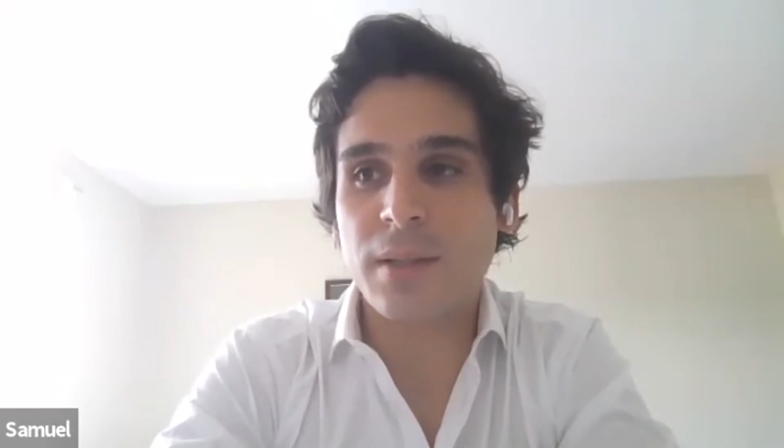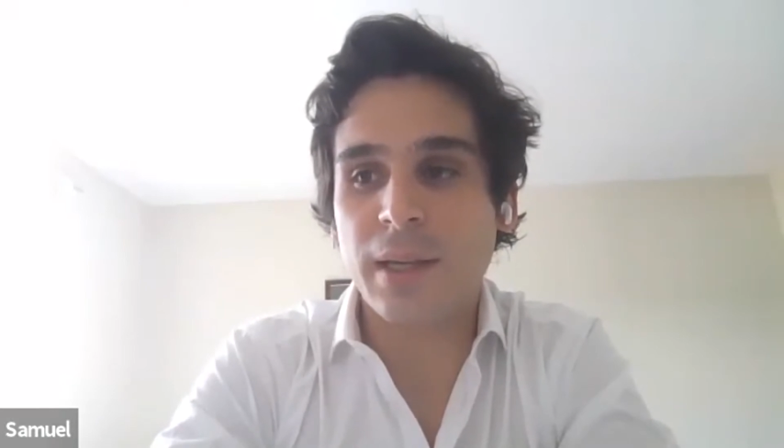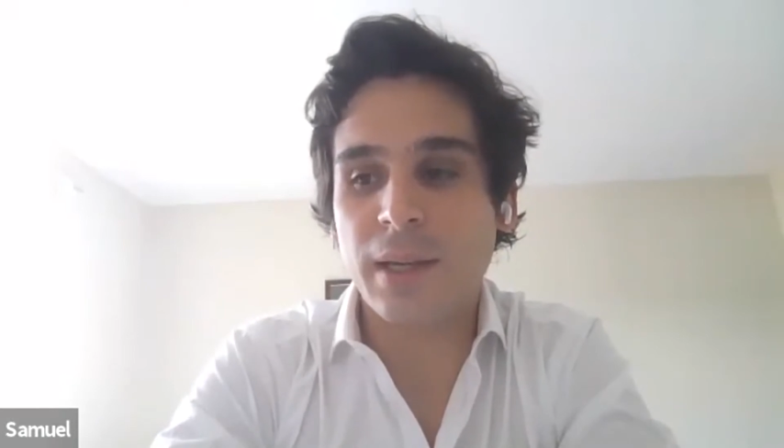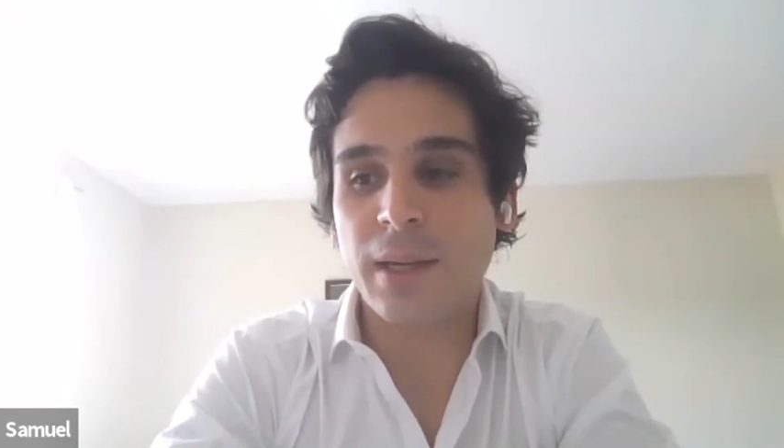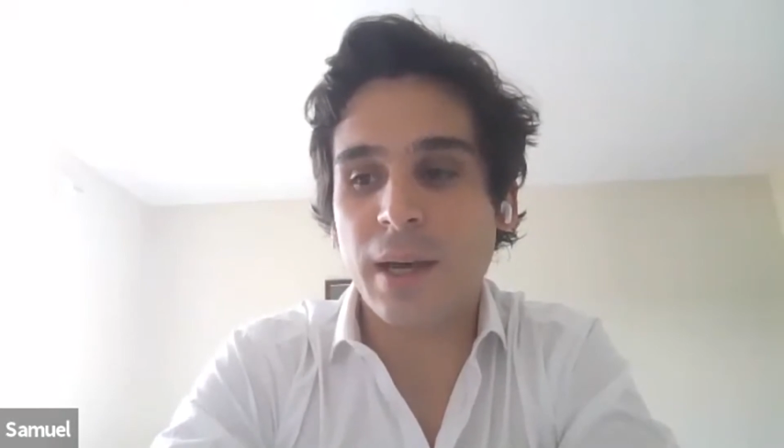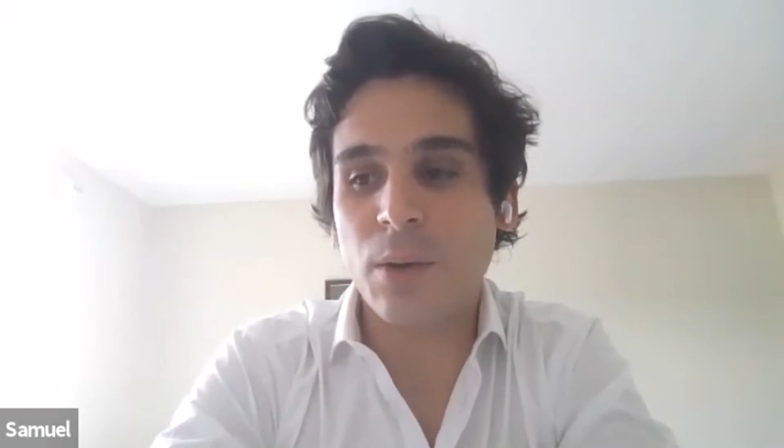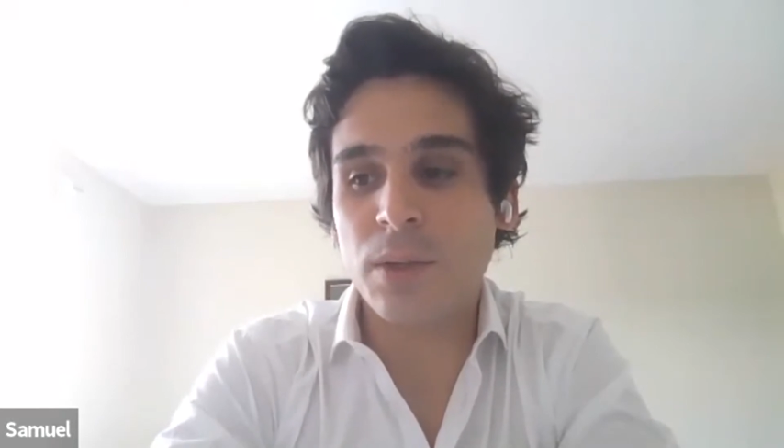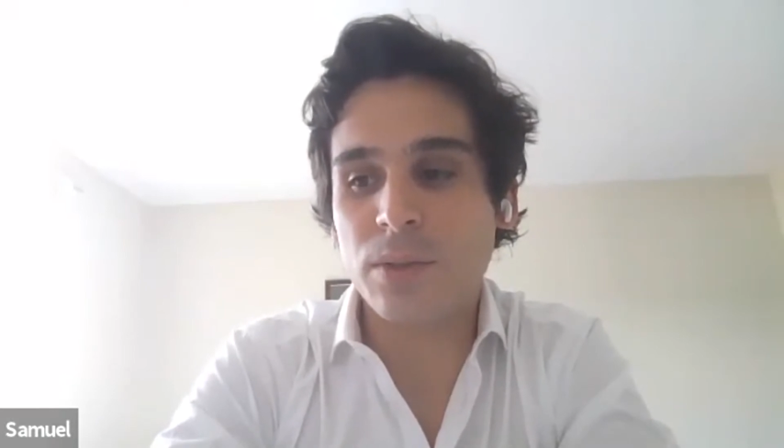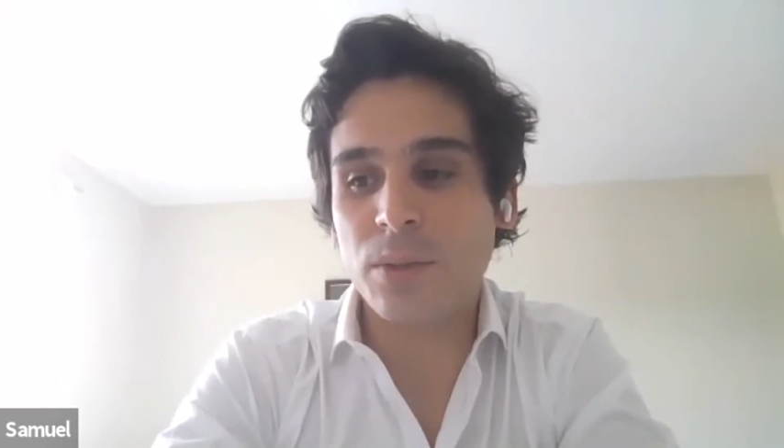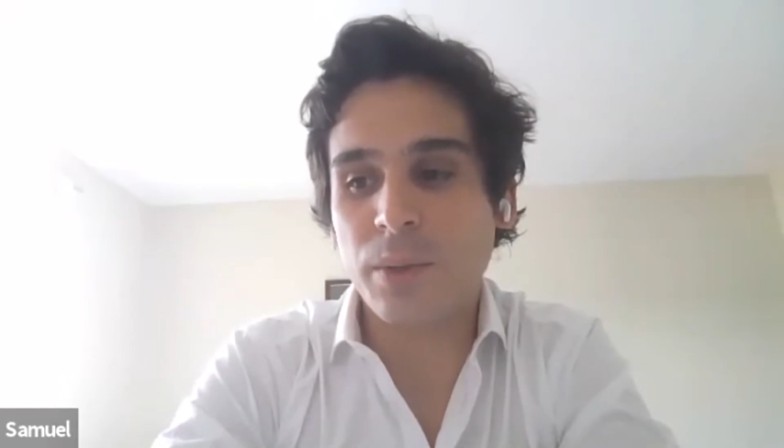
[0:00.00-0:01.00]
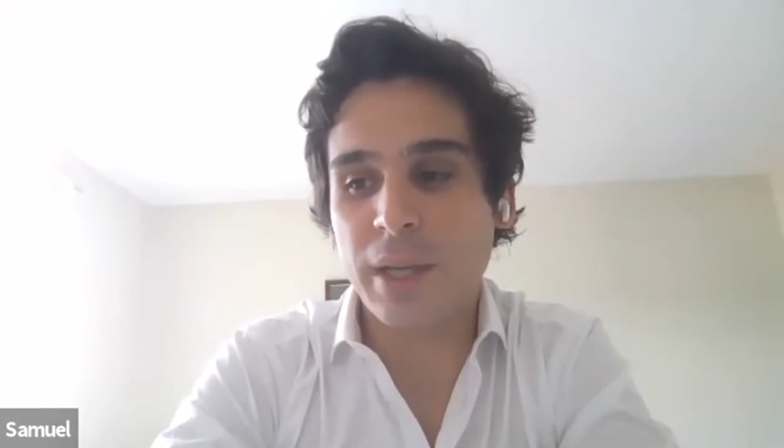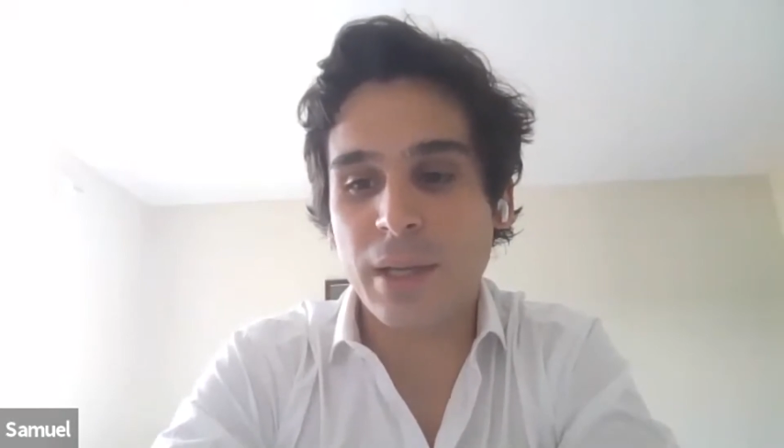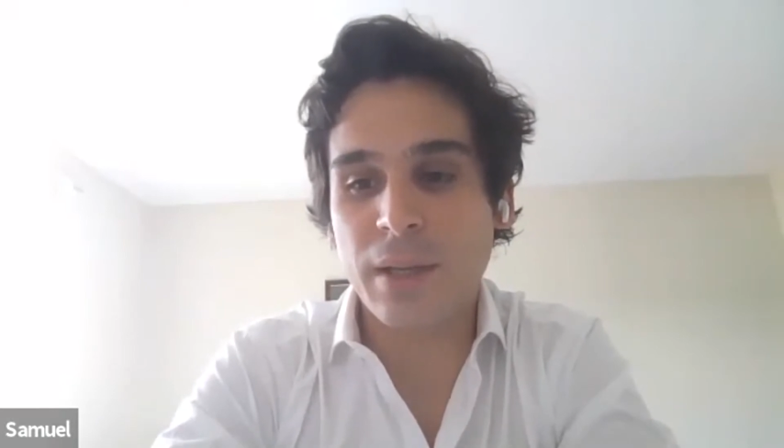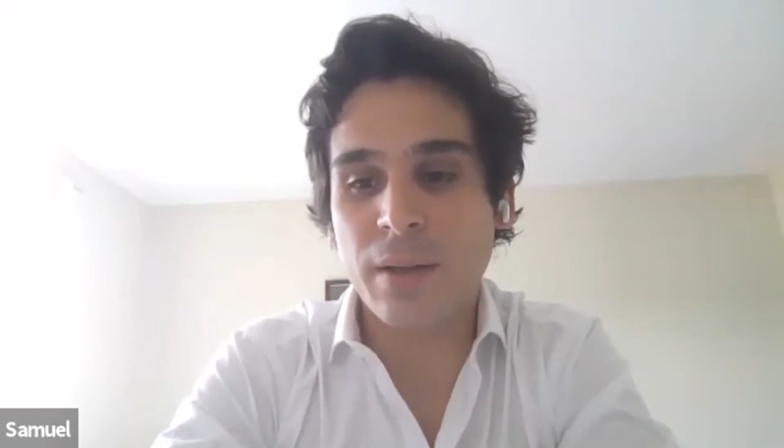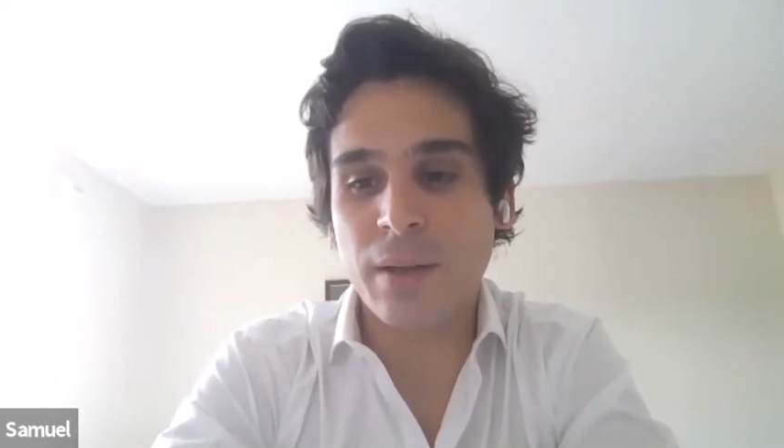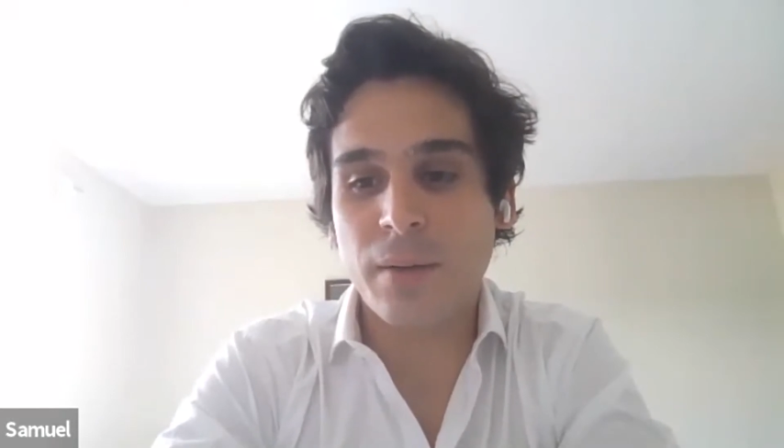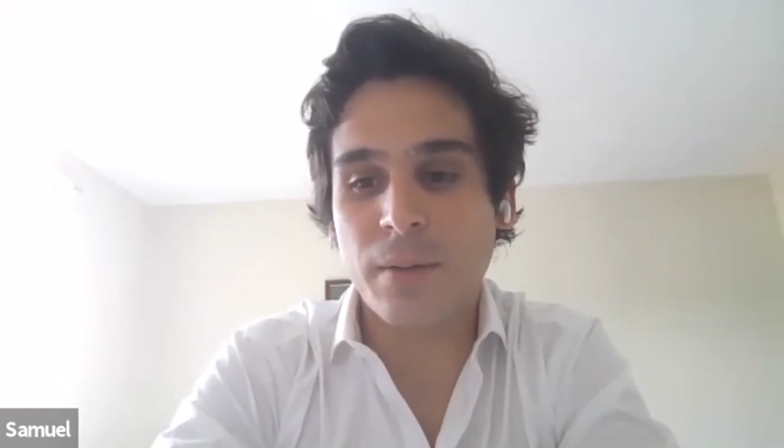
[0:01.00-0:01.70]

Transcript: already